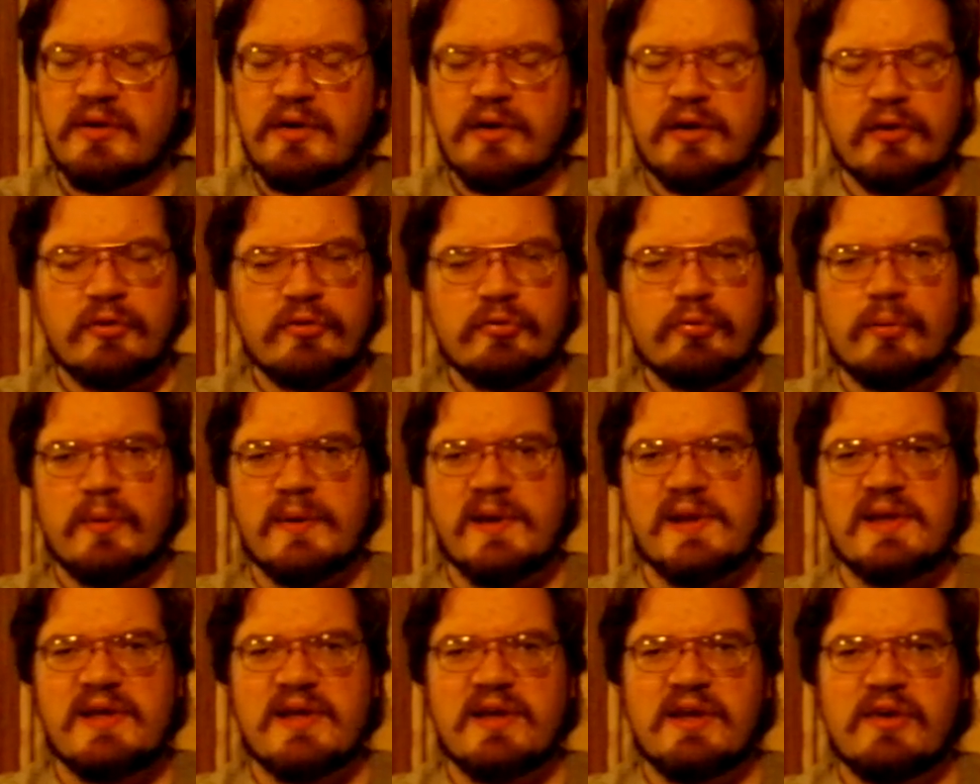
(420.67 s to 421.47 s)
20
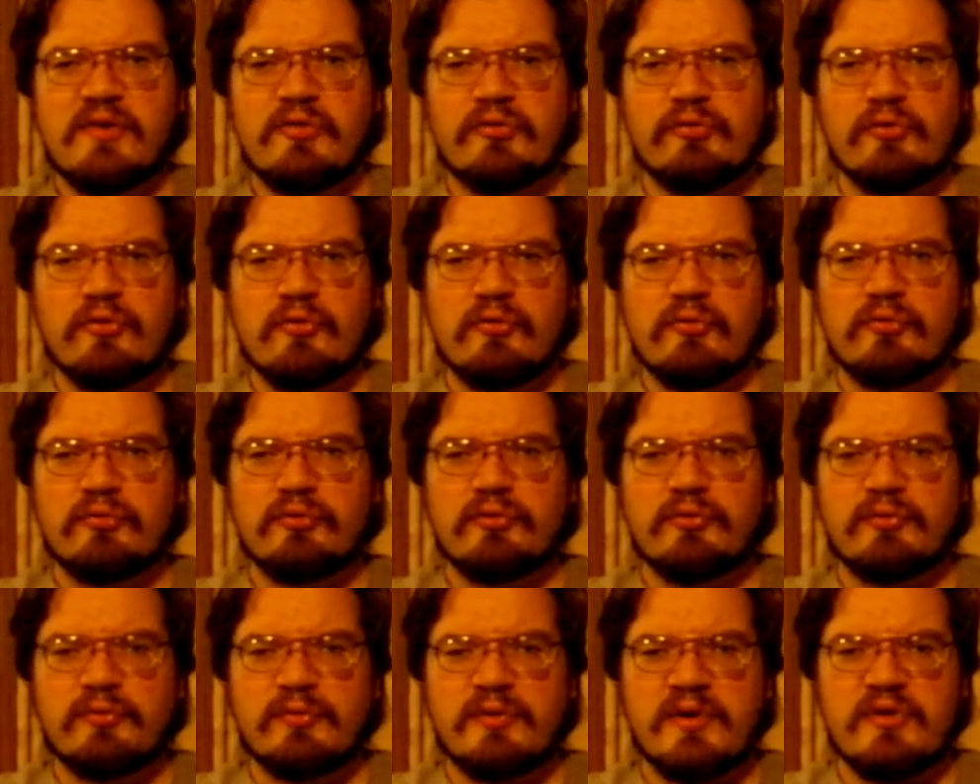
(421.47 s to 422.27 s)
years of
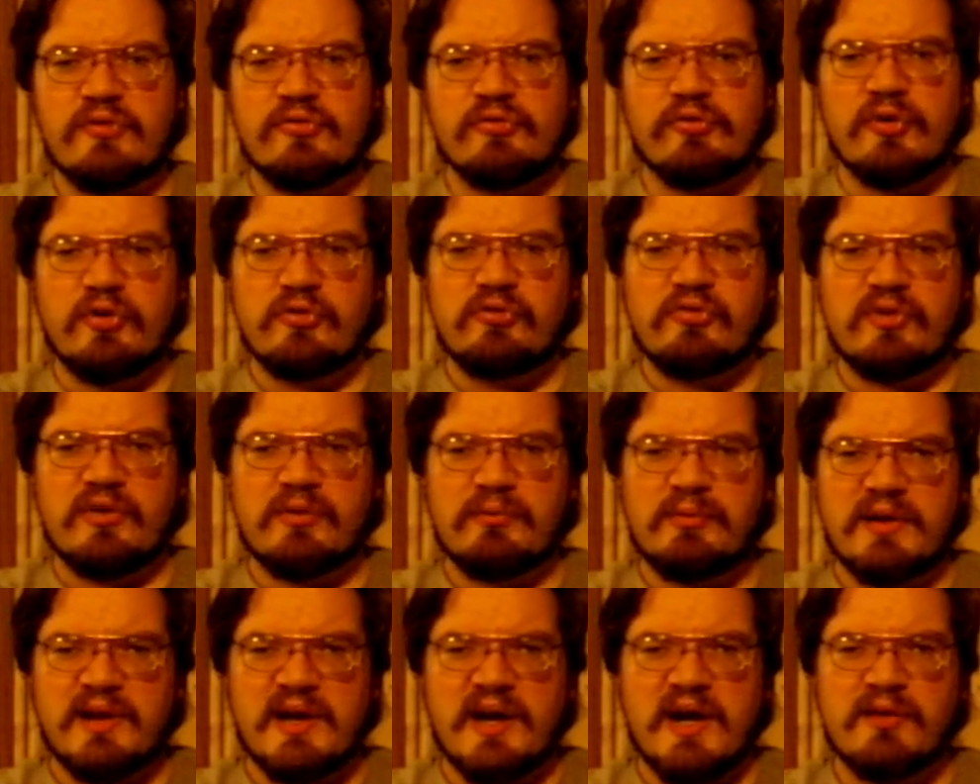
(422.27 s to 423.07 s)
researching, we
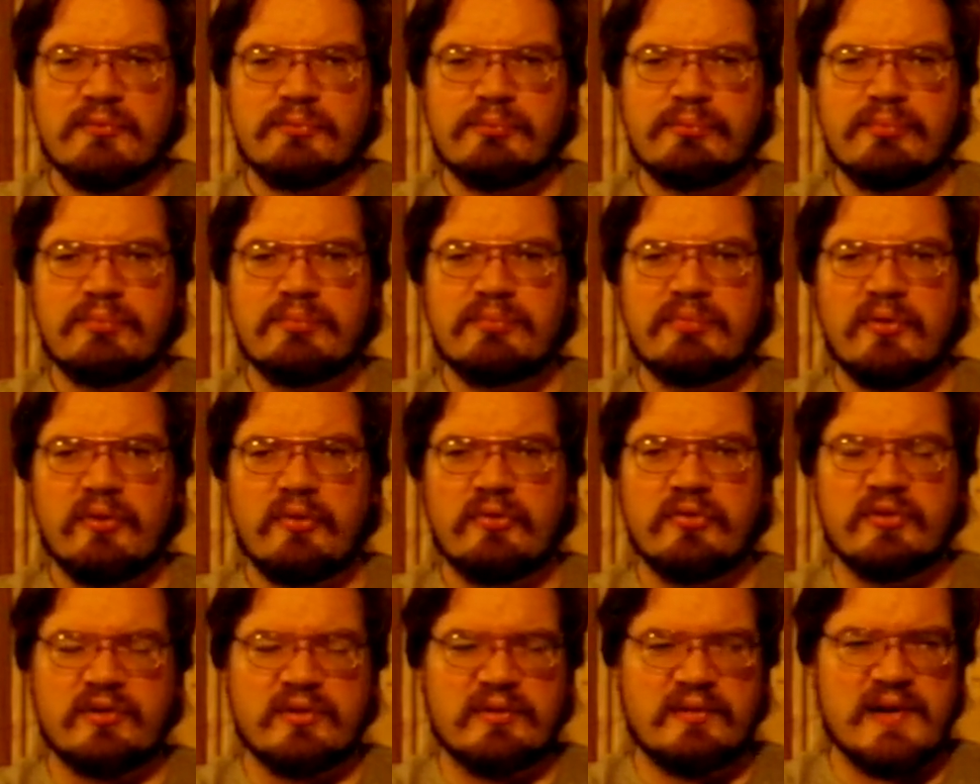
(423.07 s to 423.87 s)
can't build an
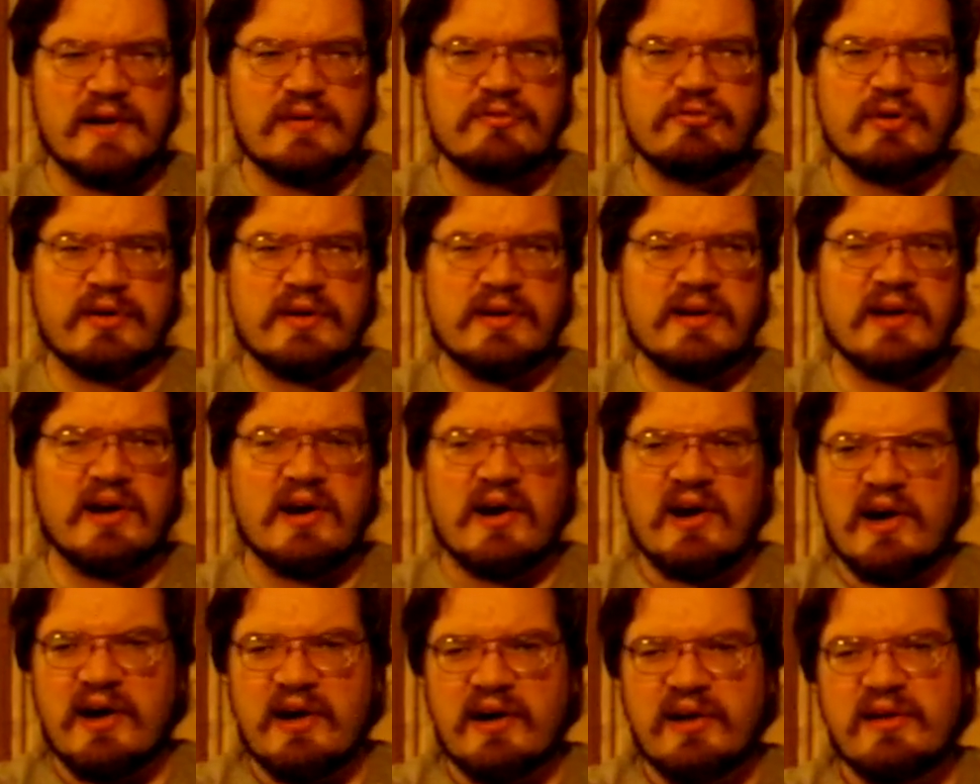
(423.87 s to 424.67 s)
electric
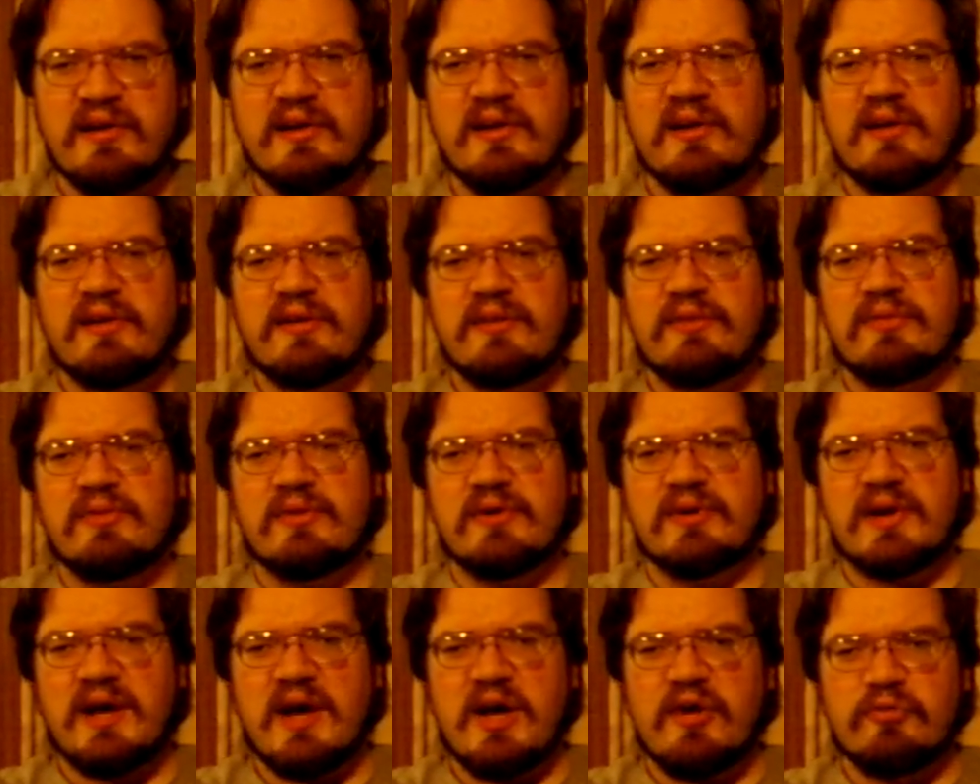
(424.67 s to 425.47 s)
car that
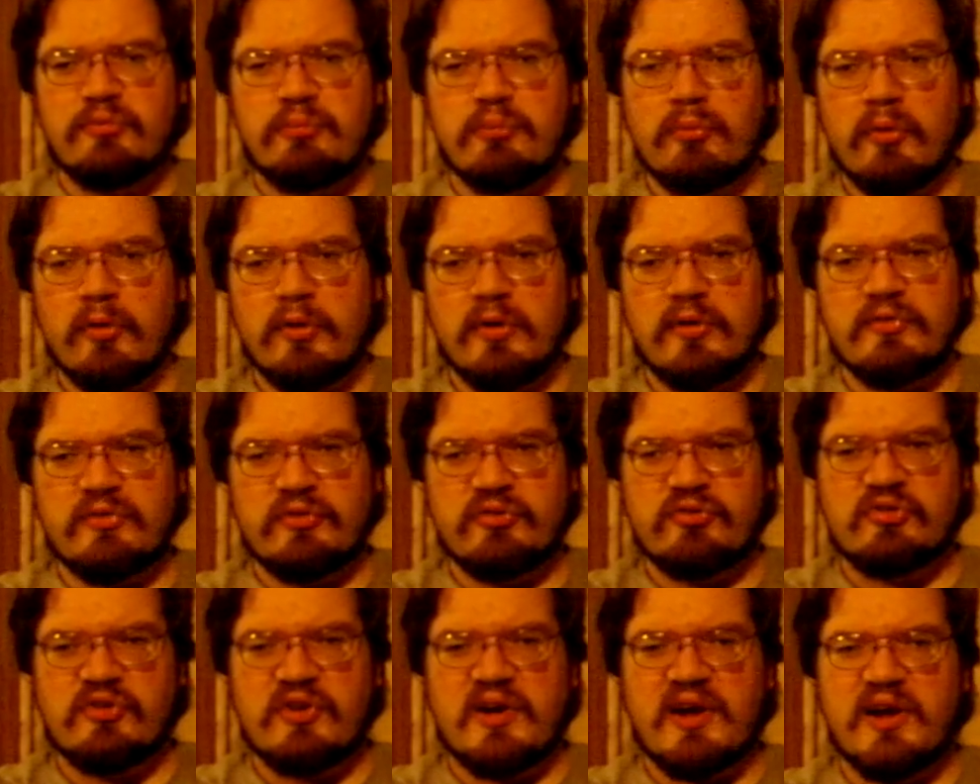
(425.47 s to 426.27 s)
has more of a
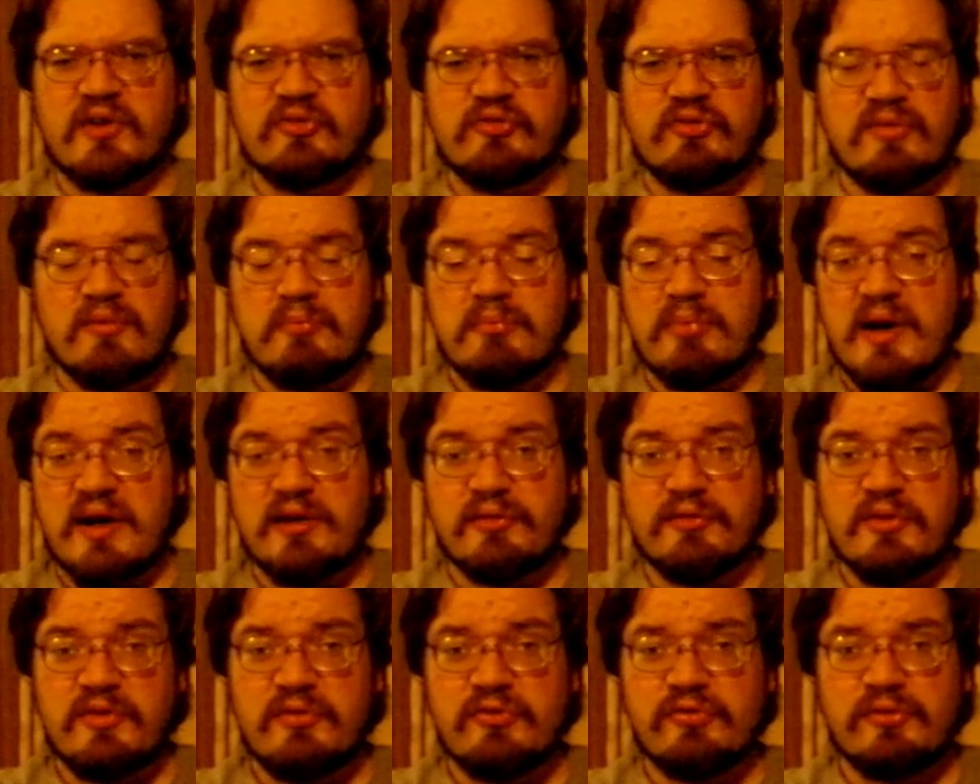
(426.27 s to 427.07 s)
charge in the
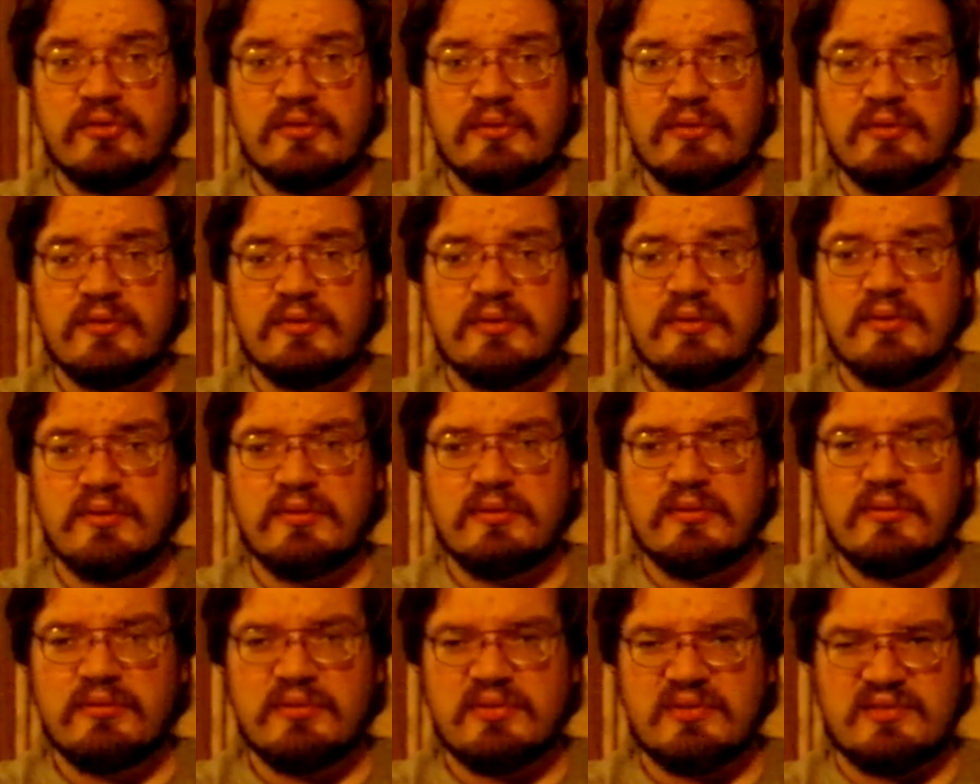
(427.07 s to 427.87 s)
batteries?
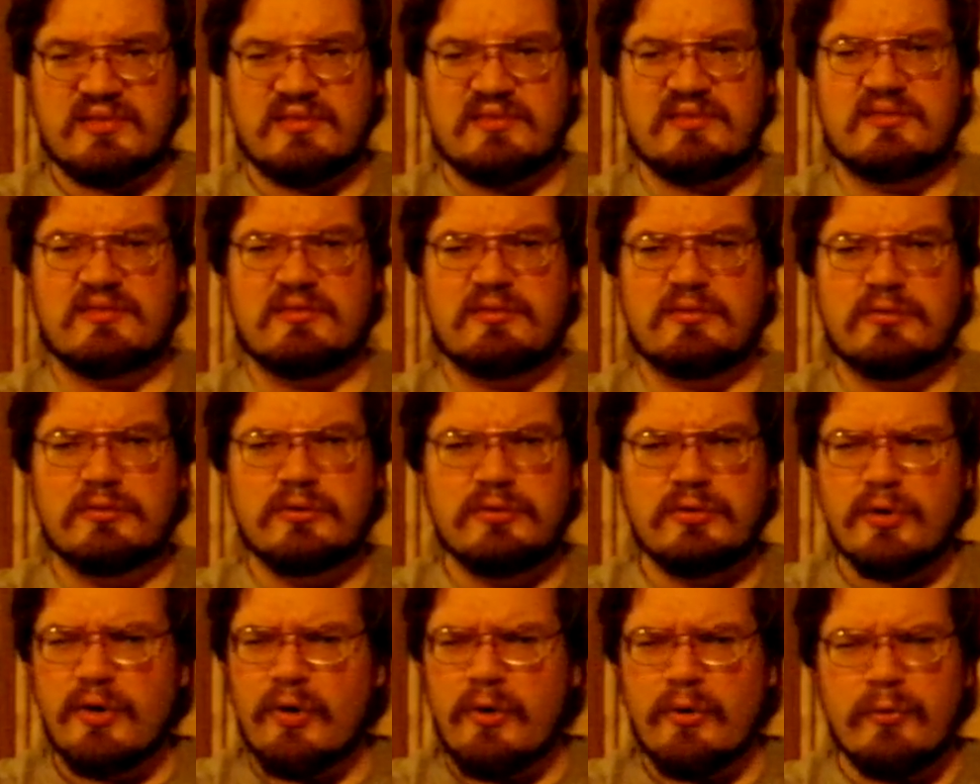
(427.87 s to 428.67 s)

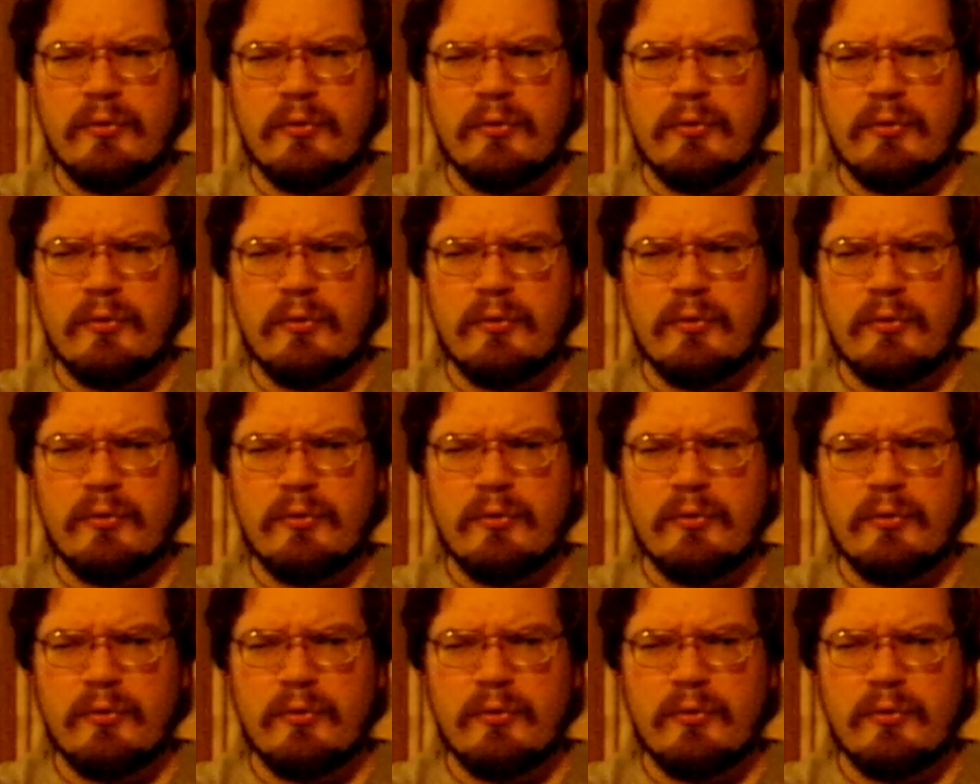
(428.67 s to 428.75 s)
No.